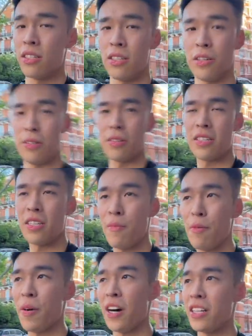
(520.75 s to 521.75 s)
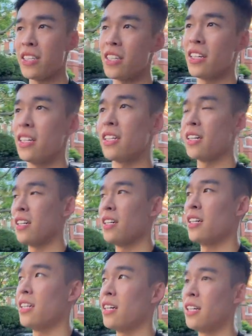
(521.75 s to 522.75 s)
to the summer party.
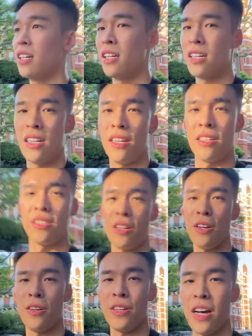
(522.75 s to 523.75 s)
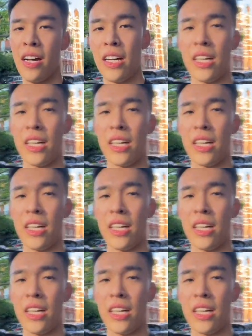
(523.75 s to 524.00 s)
So yeah.